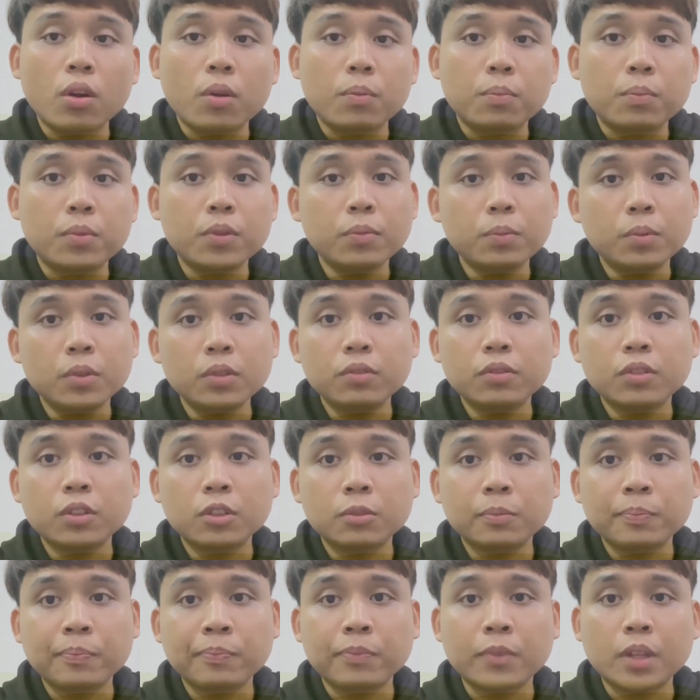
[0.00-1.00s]
People
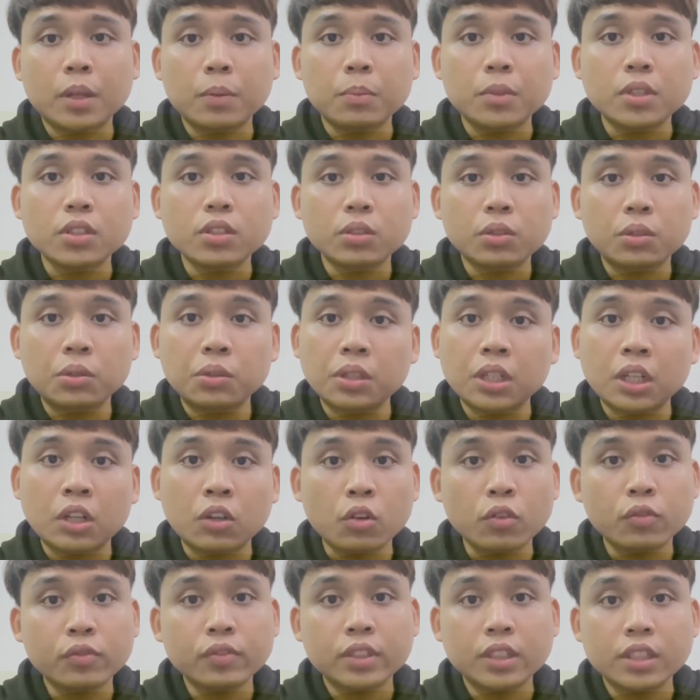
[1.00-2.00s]
from Mexico are
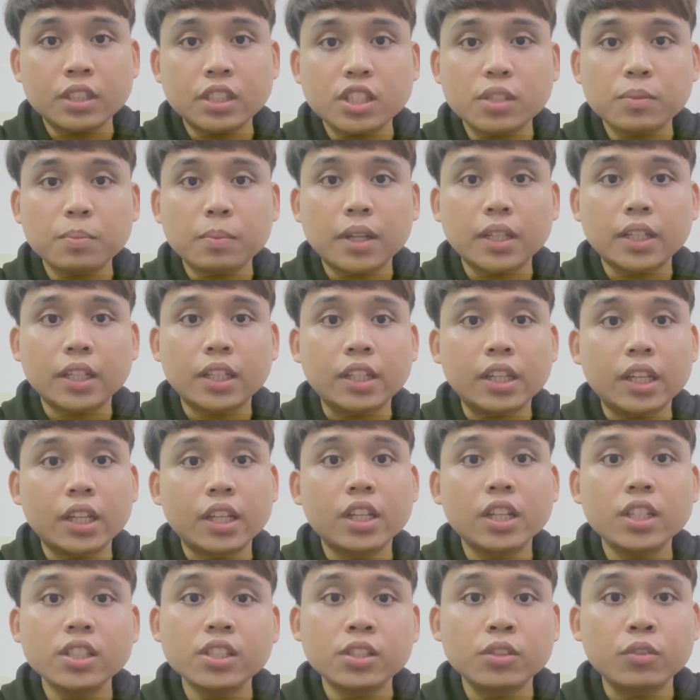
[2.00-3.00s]
often smart and
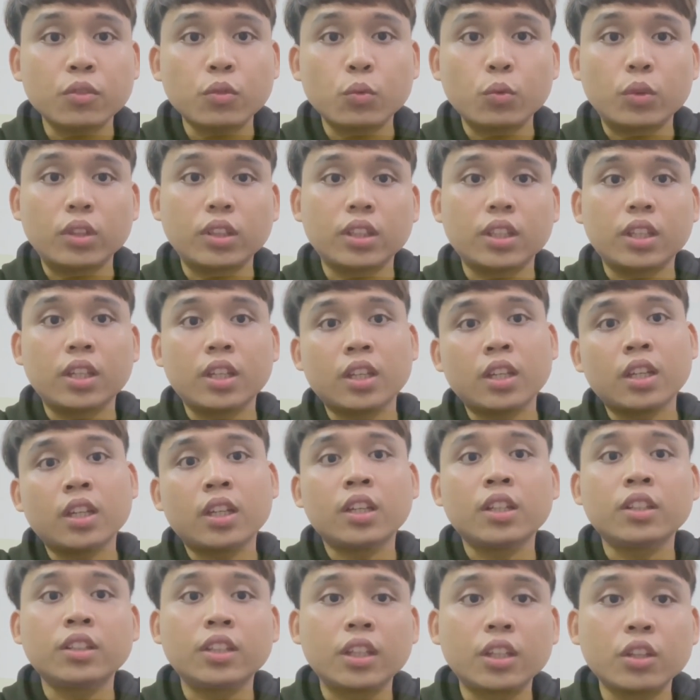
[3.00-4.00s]
aggressive when they
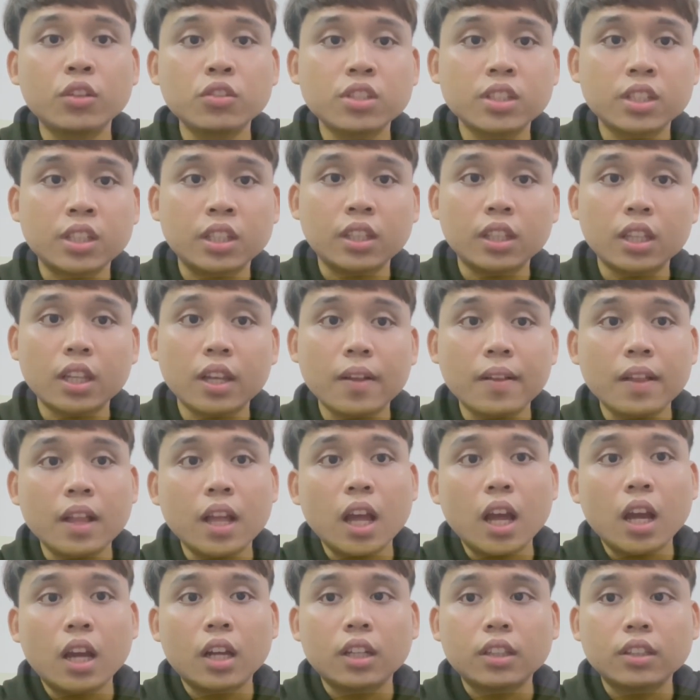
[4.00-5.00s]
negotiate.
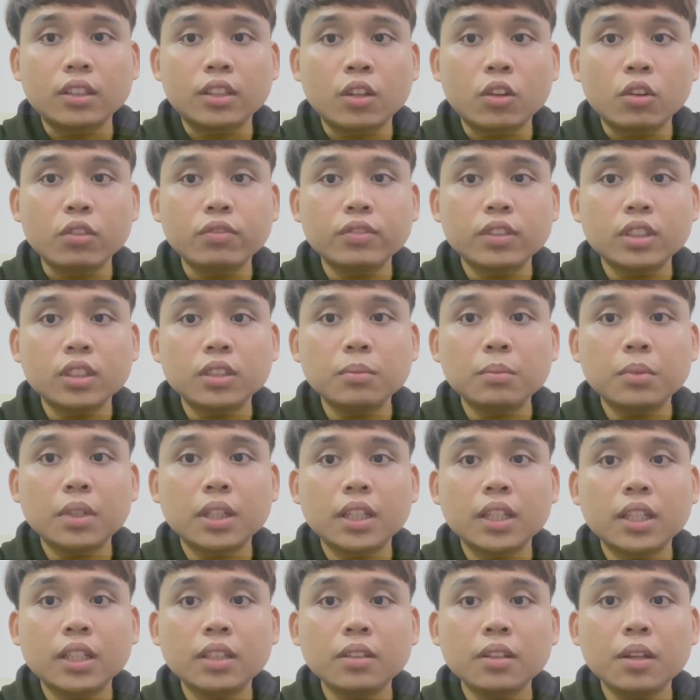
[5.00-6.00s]
They often
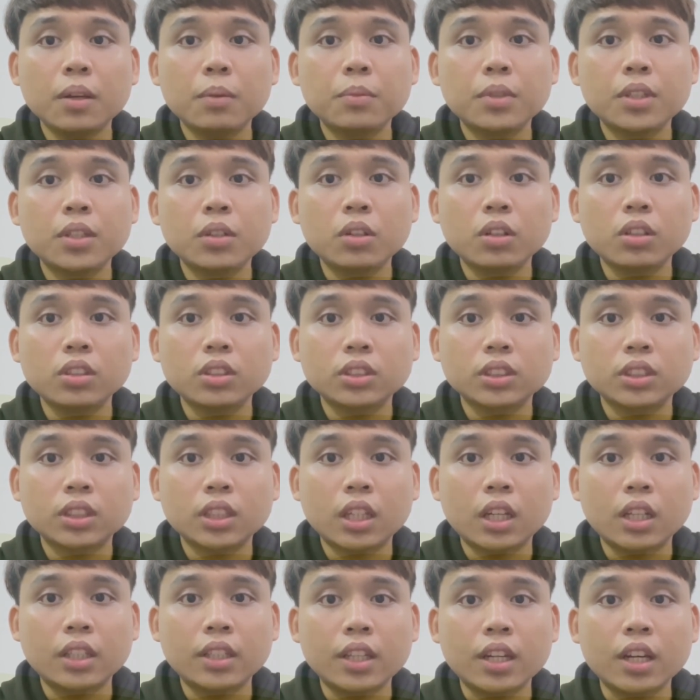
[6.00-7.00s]
bargain because
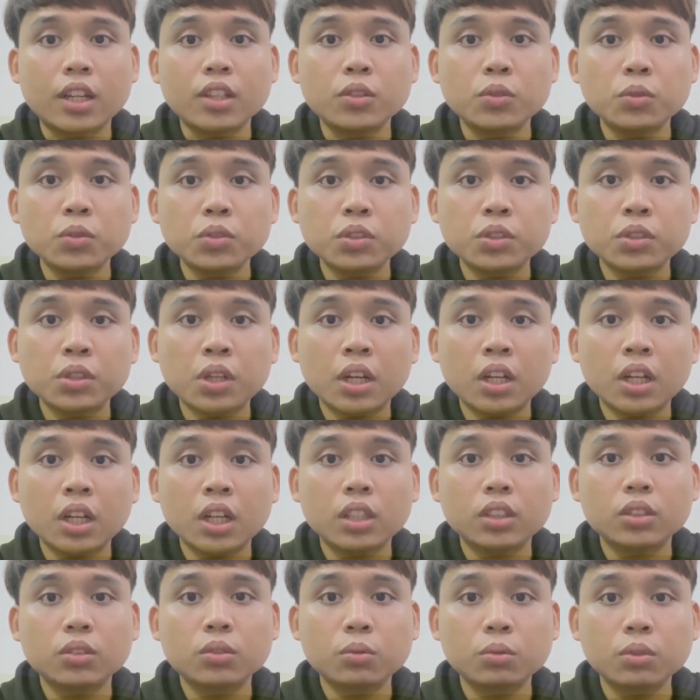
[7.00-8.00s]
they are used
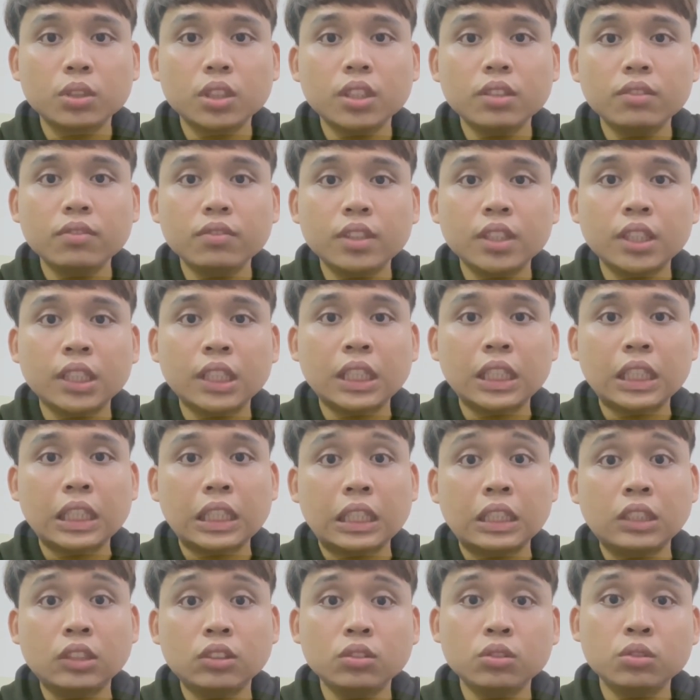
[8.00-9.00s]
to giving
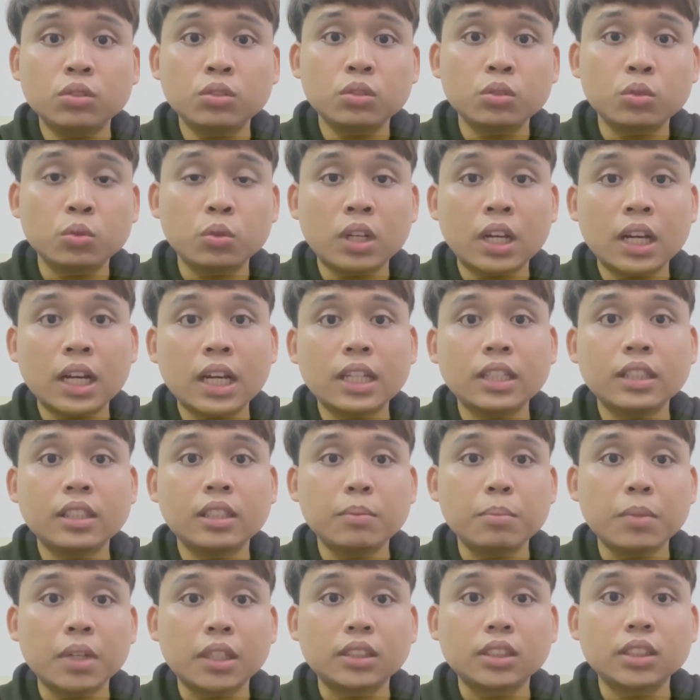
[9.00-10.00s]
in to hard
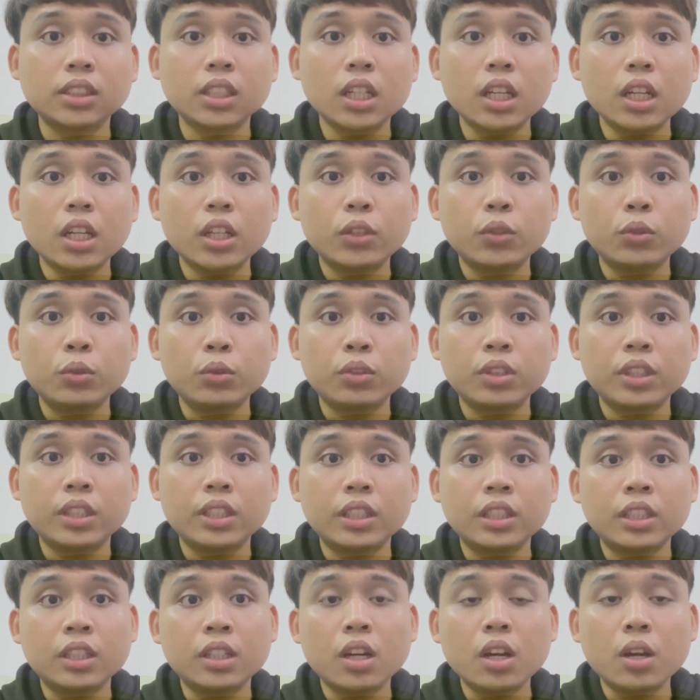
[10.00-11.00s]
demands.
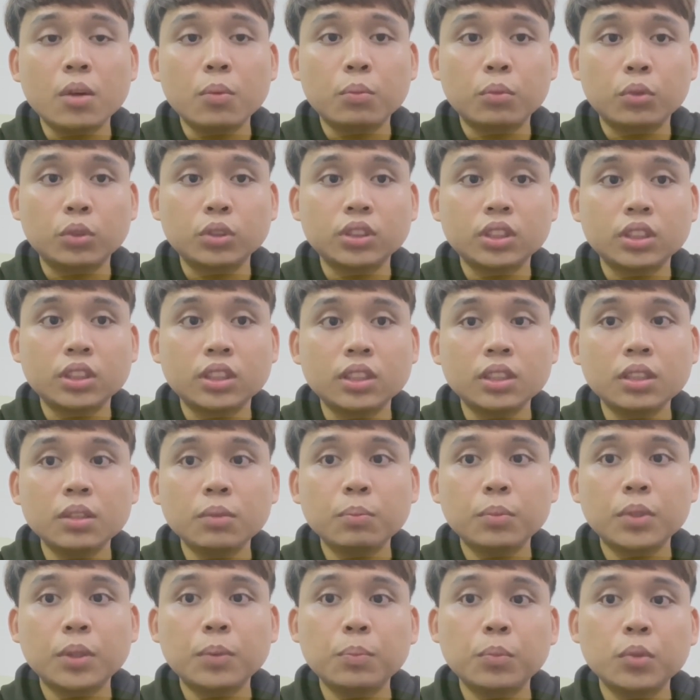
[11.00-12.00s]
During the procedure,
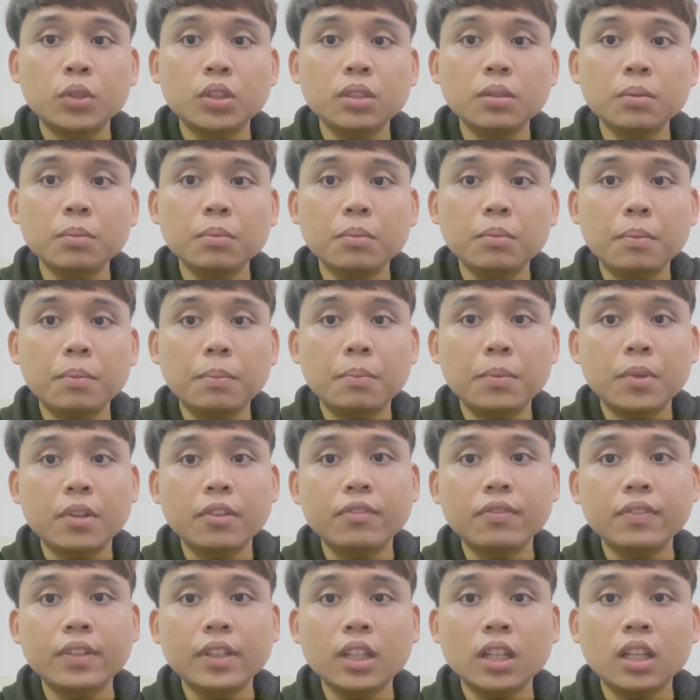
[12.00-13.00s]
people may
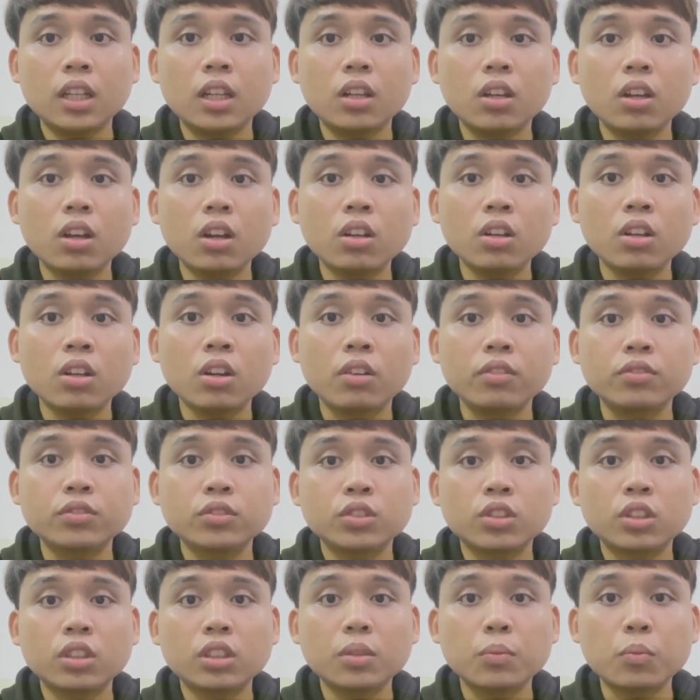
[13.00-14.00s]
feel a lot of
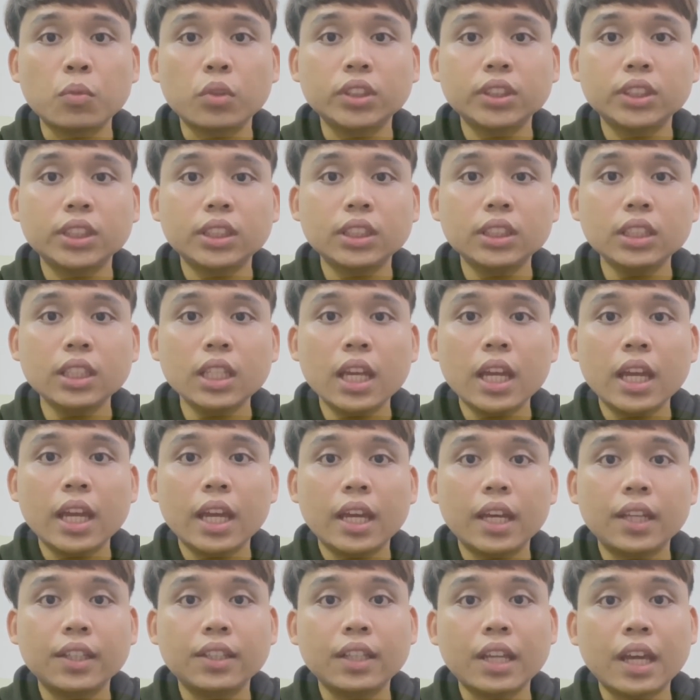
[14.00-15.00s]
strong emotion
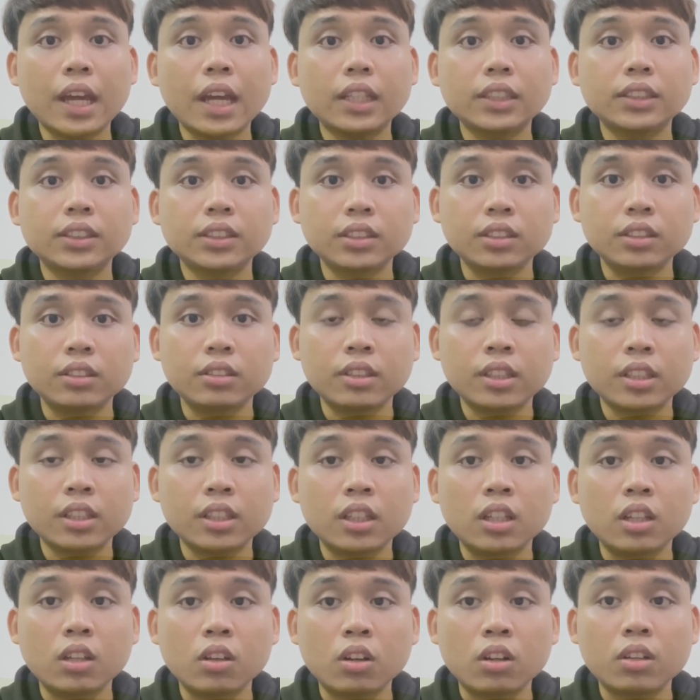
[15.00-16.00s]
and exaggerate
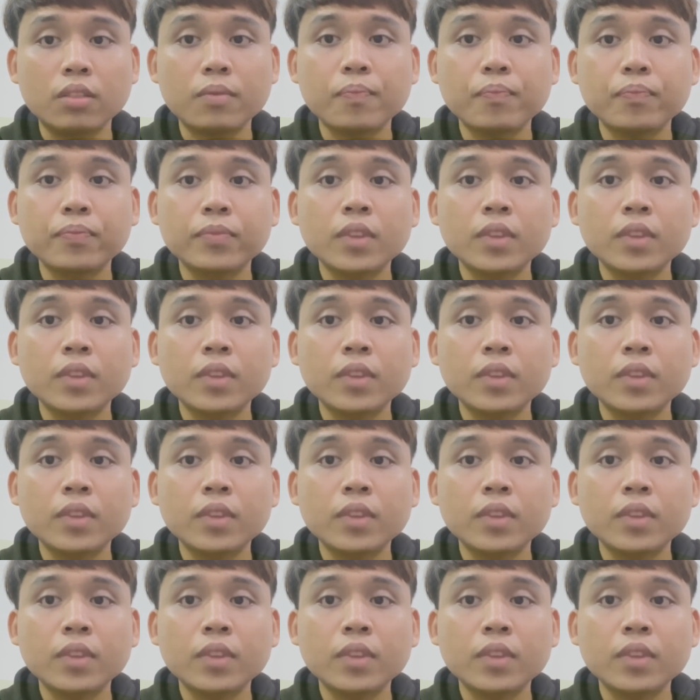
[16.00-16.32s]
a lot.